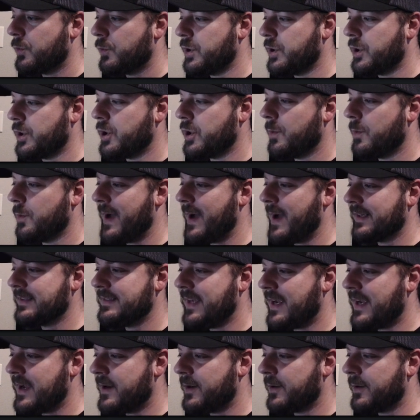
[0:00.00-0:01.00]
you go back
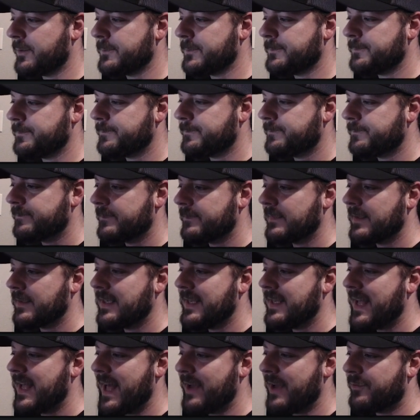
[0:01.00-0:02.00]
down,
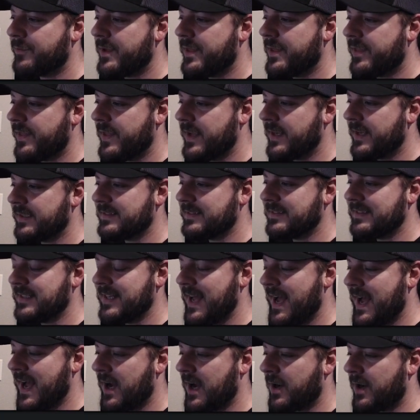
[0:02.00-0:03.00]
everything is
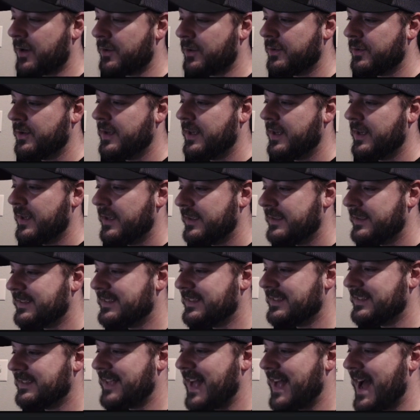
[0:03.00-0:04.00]
now
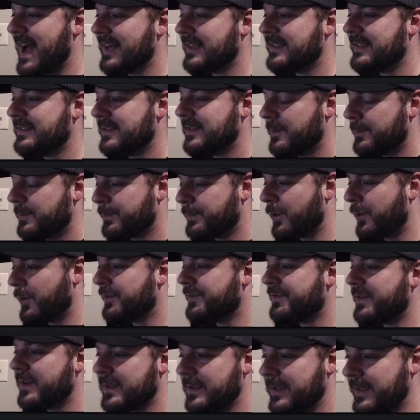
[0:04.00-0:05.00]
stacked
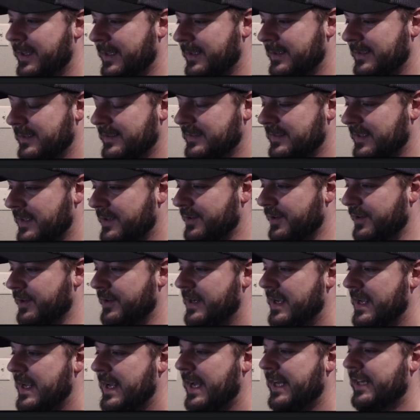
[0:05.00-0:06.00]
perfectly in the center
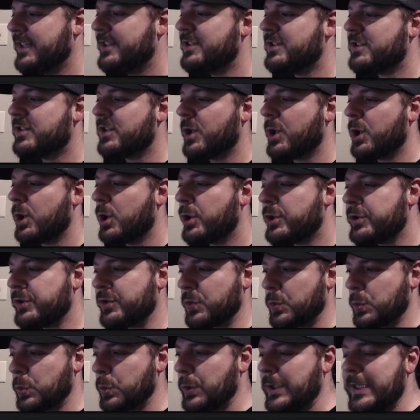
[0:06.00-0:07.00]
and it just
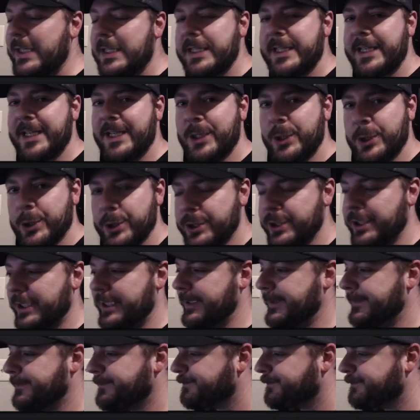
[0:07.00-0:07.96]
looks really good.